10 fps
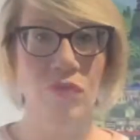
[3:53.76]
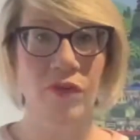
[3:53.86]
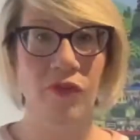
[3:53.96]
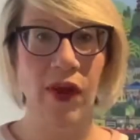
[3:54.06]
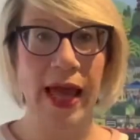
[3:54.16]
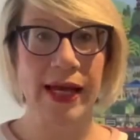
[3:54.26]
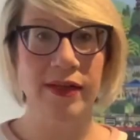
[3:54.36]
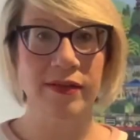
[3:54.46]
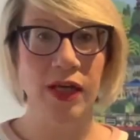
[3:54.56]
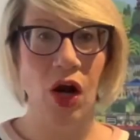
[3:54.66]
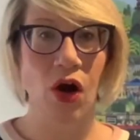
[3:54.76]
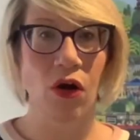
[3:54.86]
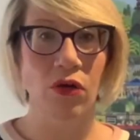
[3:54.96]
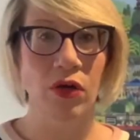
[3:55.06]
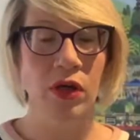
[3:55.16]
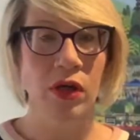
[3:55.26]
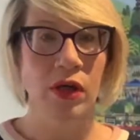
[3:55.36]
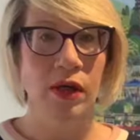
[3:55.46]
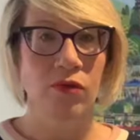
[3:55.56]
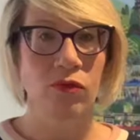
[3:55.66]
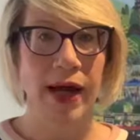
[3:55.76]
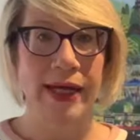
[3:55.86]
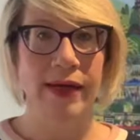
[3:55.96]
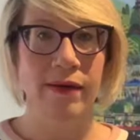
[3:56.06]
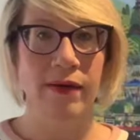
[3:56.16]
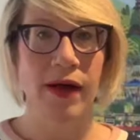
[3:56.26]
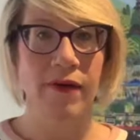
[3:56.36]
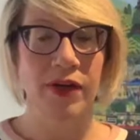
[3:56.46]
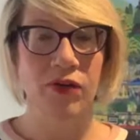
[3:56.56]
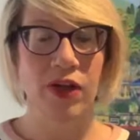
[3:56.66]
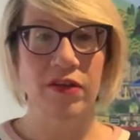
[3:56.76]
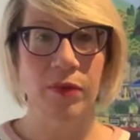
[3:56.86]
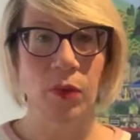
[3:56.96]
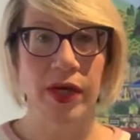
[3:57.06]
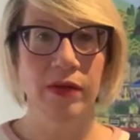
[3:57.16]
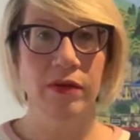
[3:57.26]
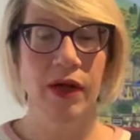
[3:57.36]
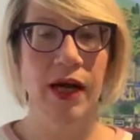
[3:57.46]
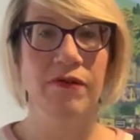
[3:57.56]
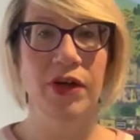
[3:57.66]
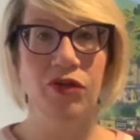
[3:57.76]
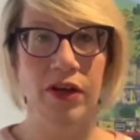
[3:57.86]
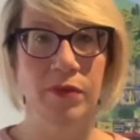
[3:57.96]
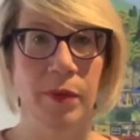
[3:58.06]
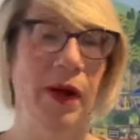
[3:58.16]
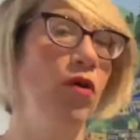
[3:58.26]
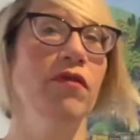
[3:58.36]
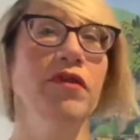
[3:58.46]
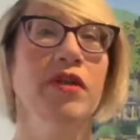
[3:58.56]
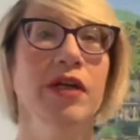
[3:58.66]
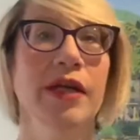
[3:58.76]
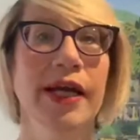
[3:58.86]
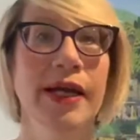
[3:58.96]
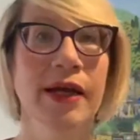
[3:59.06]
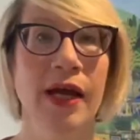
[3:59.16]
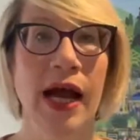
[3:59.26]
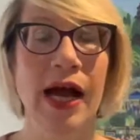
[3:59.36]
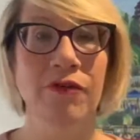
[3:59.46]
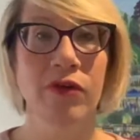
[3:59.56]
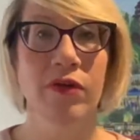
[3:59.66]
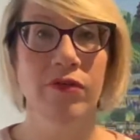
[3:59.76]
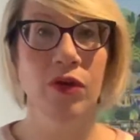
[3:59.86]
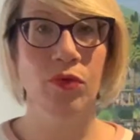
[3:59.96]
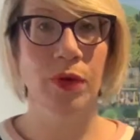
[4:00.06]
reflect on, right, have I addressed my will? Have I addressed my power of attorney? Have I reviewed my